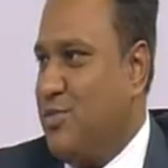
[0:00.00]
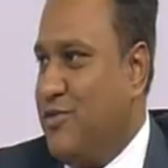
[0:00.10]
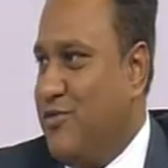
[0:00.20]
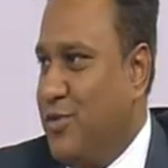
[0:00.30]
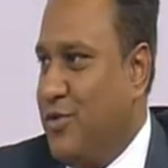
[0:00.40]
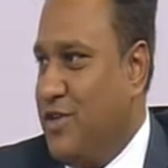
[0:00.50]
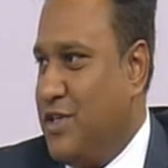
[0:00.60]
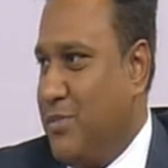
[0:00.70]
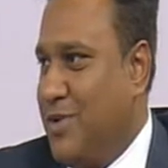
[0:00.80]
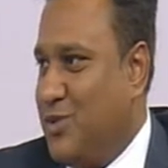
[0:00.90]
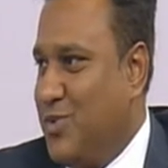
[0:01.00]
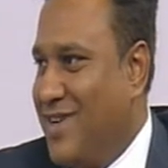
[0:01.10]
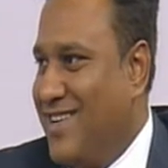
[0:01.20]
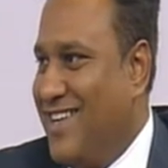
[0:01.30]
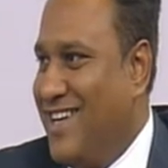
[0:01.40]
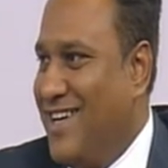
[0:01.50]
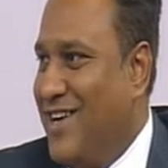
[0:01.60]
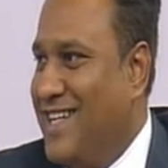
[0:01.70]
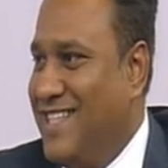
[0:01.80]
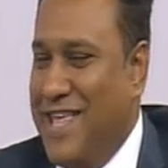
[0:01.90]
before we finish, I might as well
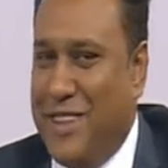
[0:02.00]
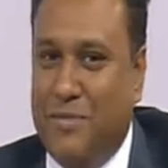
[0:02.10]
entertain them.